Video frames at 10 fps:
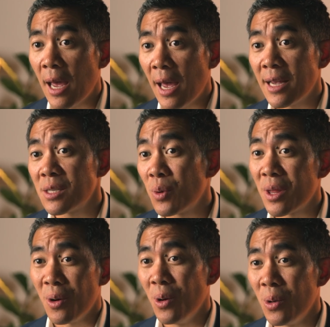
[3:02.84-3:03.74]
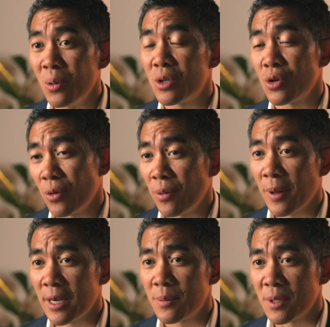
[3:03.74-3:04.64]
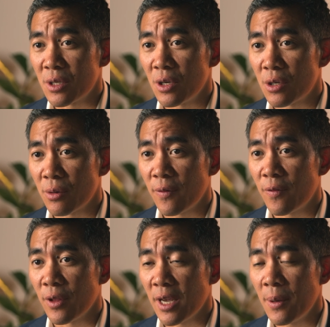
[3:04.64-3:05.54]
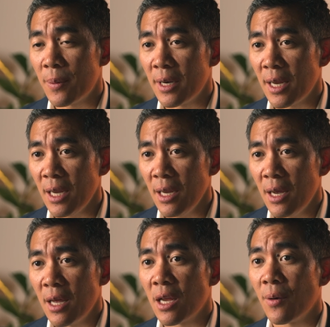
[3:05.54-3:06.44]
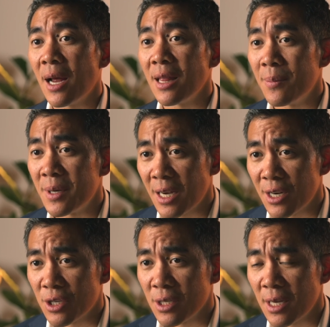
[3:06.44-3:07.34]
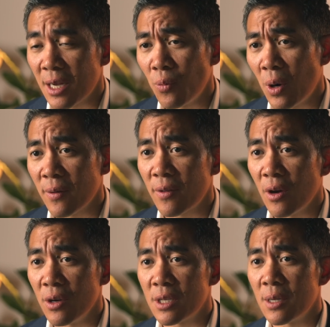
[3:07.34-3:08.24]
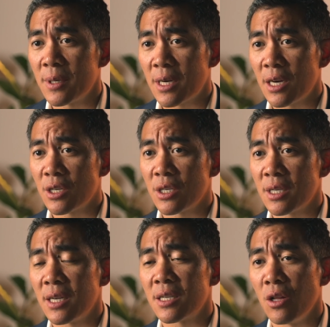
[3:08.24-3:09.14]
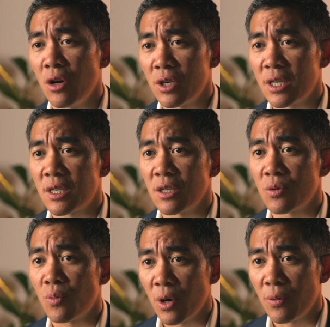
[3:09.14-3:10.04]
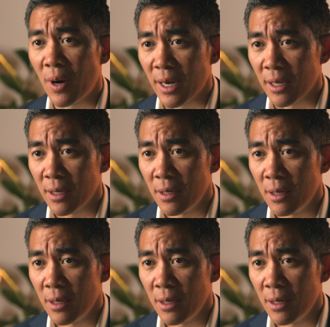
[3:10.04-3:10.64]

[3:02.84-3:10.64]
As with all joint replacement surgery for the hip and knee, there are limitations, and one of those limitations is long distance road running.